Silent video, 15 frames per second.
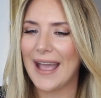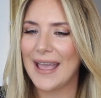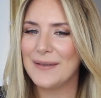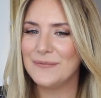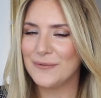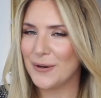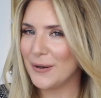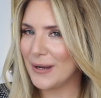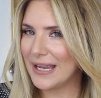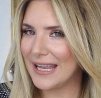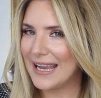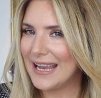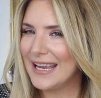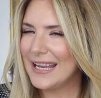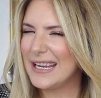I am
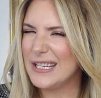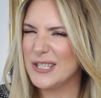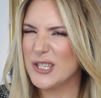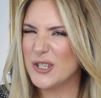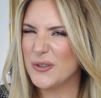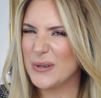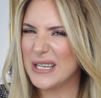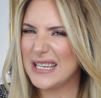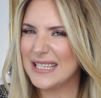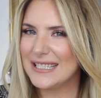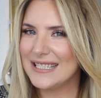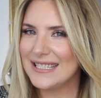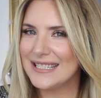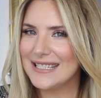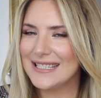very
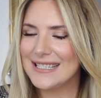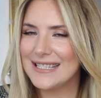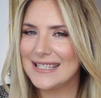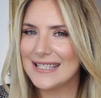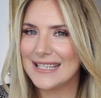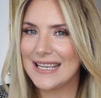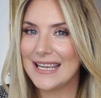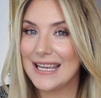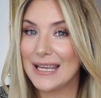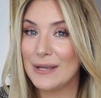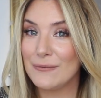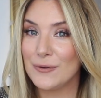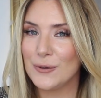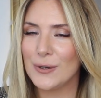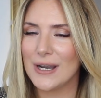intrigued to see
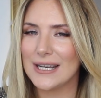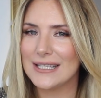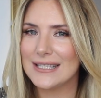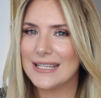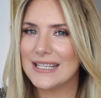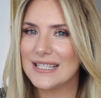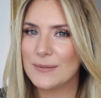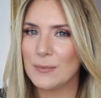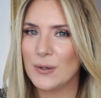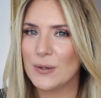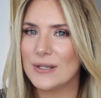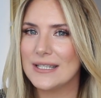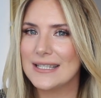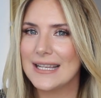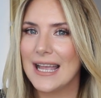if you guys
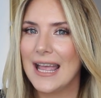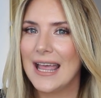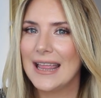experience